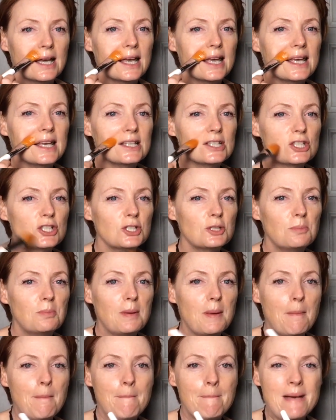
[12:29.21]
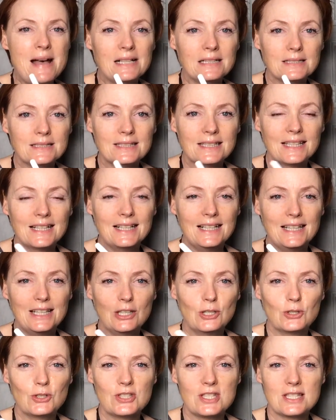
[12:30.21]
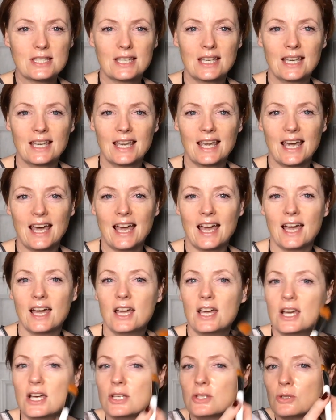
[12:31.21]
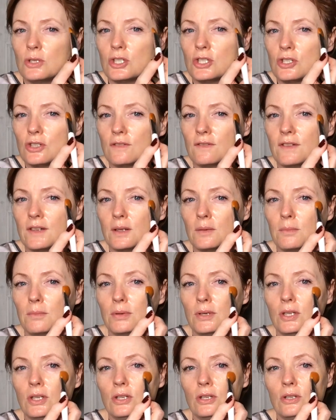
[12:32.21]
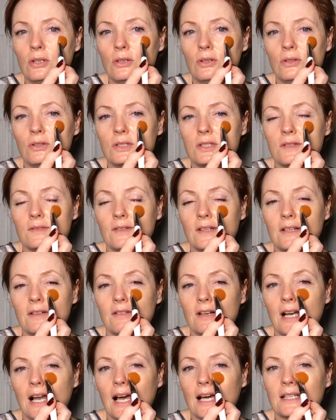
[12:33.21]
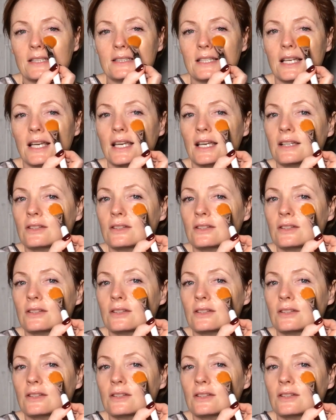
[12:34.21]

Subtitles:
It should be meltingly good skincare, so it should feel beautifully relaxing.